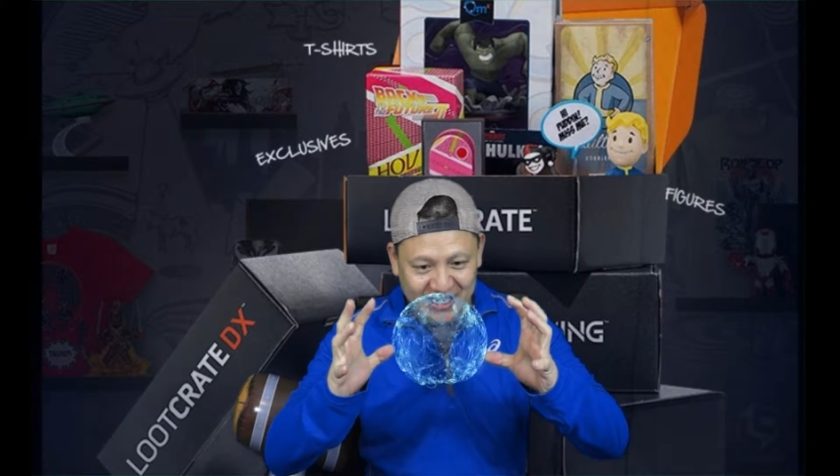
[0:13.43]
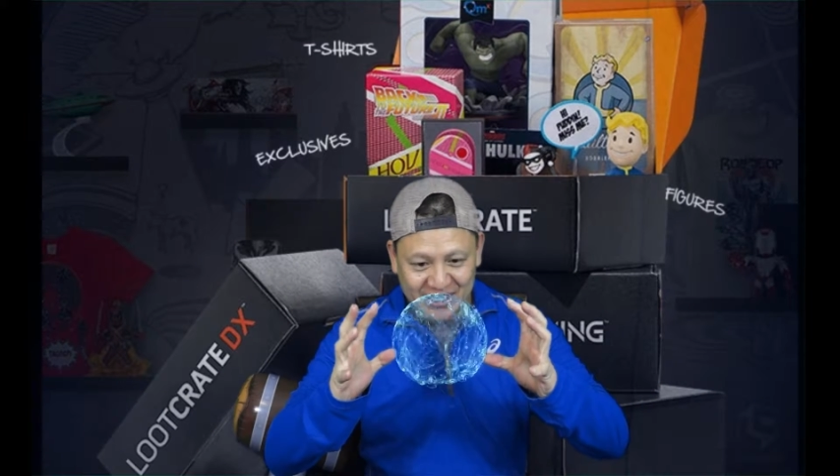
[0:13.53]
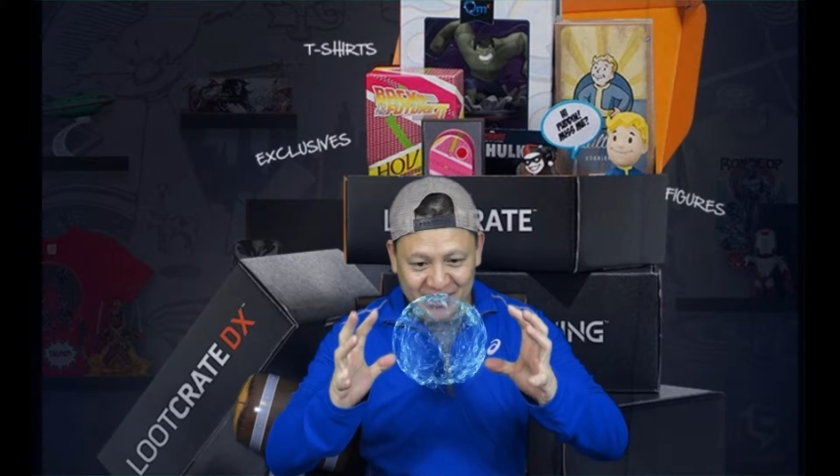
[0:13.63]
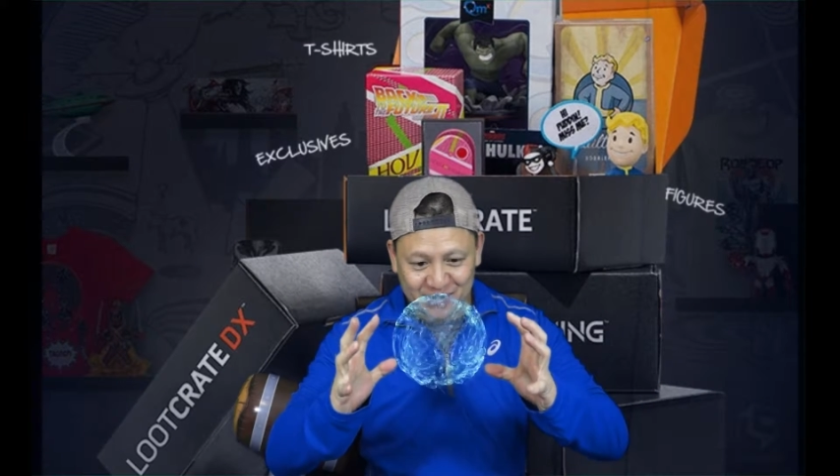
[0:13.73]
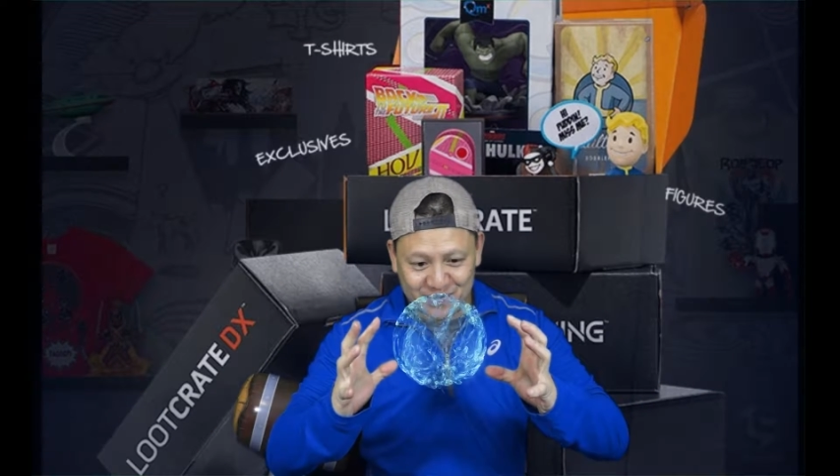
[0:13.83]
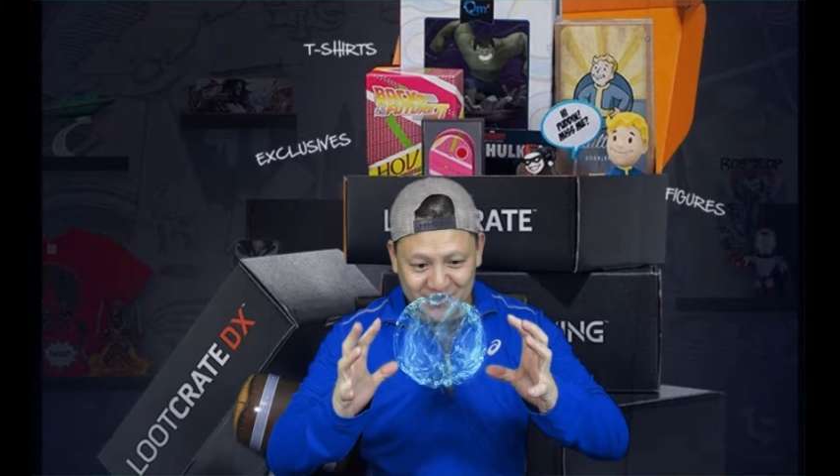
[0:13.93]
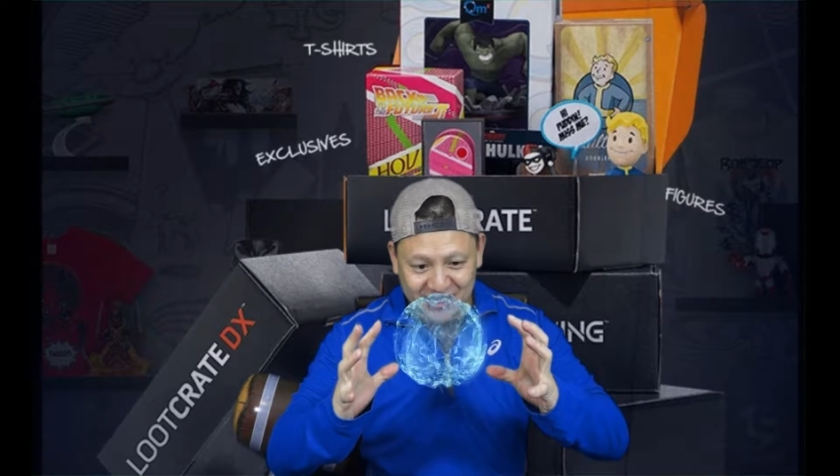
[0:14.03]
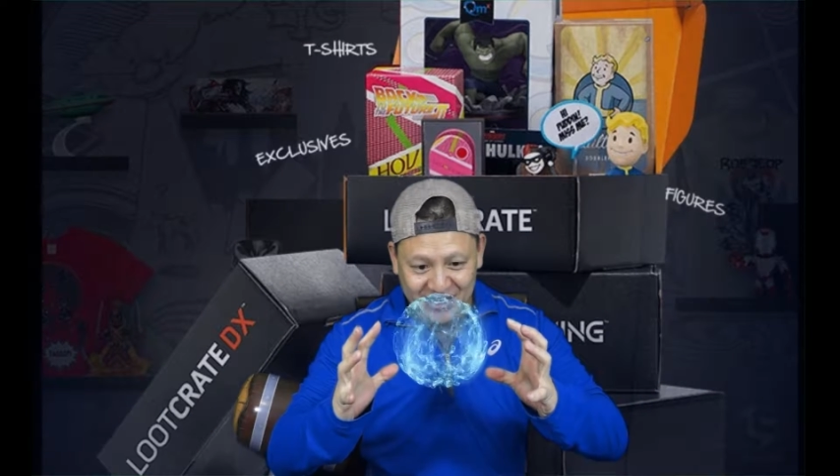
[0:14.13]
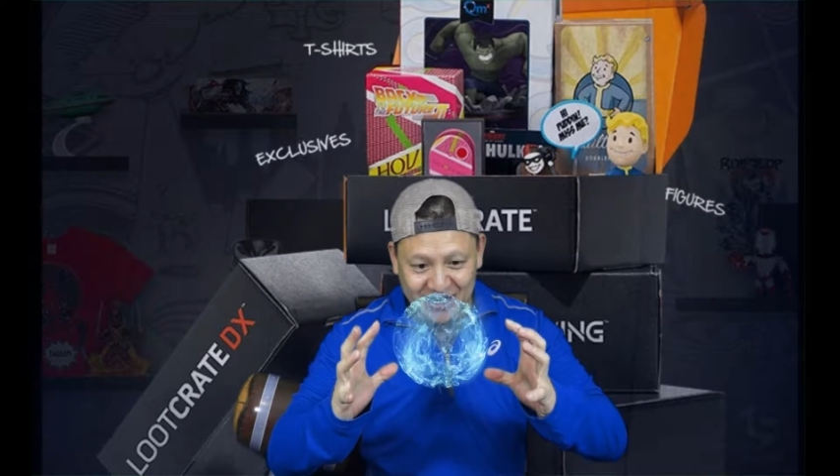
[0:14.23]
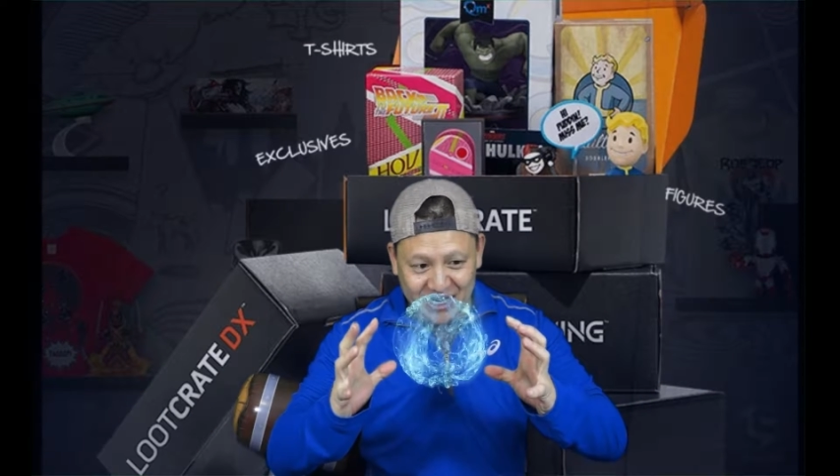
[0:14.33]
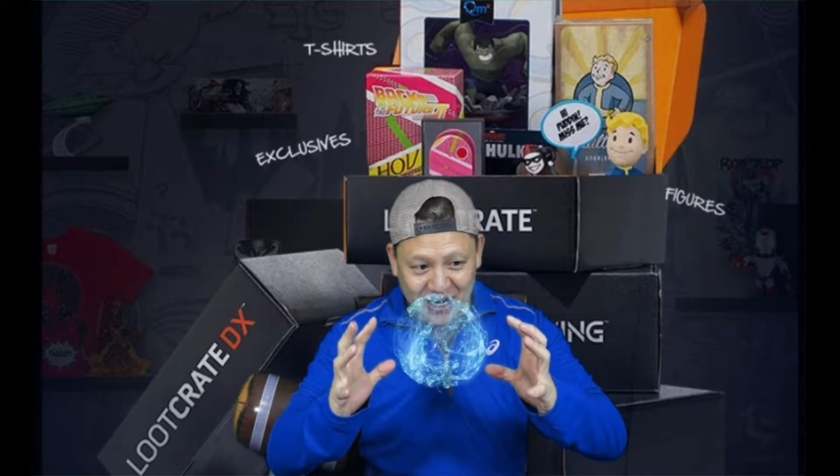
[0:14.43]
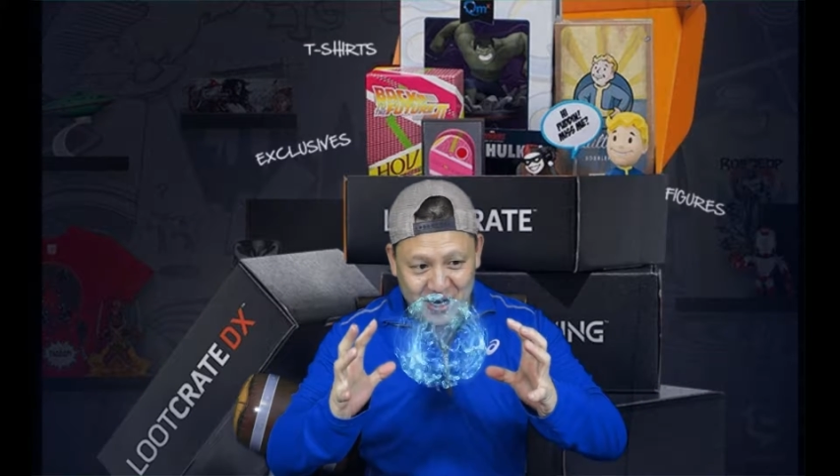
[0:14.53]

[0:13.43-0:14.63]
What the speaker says: Give me